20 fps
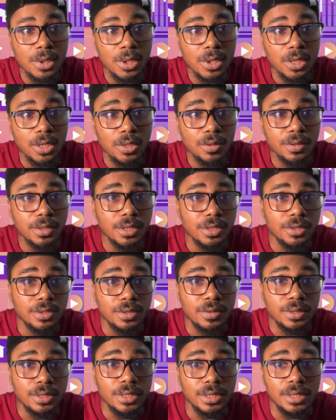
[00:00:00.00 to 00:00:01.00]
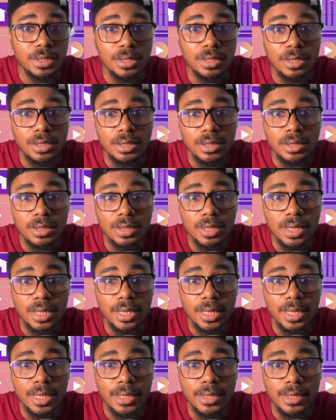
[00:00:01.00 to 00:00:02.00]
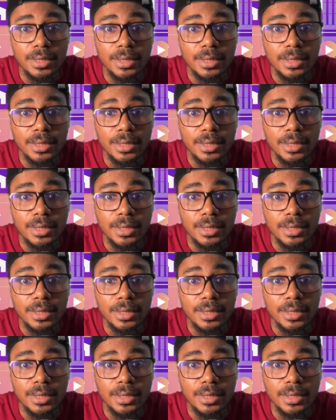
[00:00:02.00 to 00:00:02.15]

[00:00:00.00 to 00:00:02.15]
okay, so this is it, and